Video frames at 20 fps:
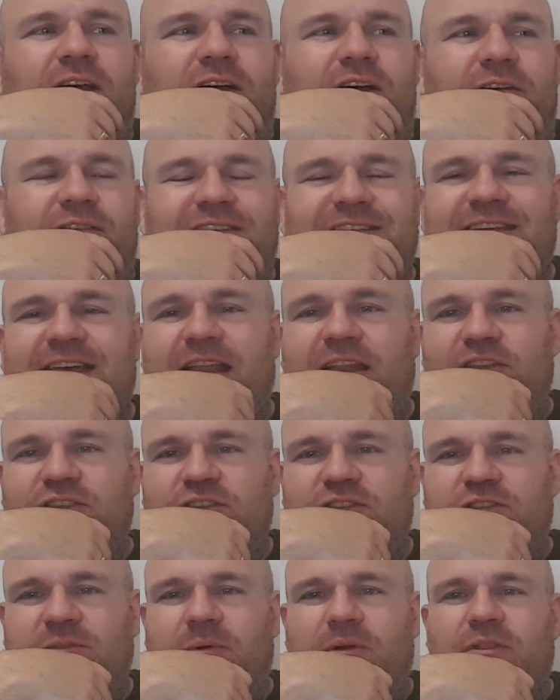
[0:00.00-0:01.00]
of
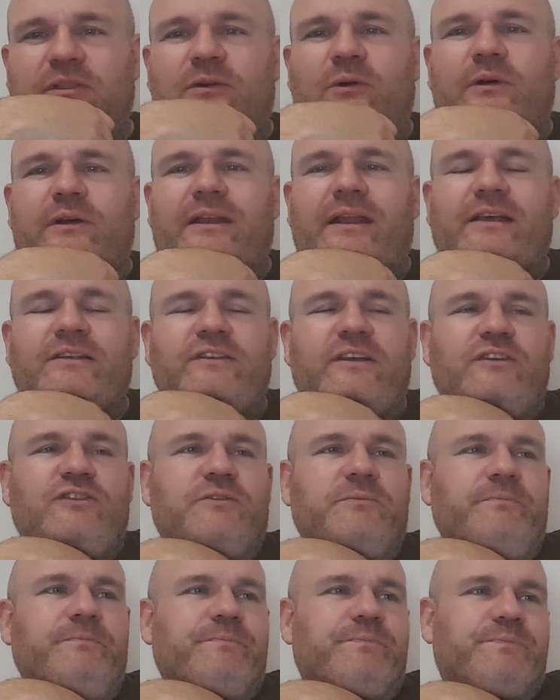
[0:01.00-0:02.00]
intelligence about the organization.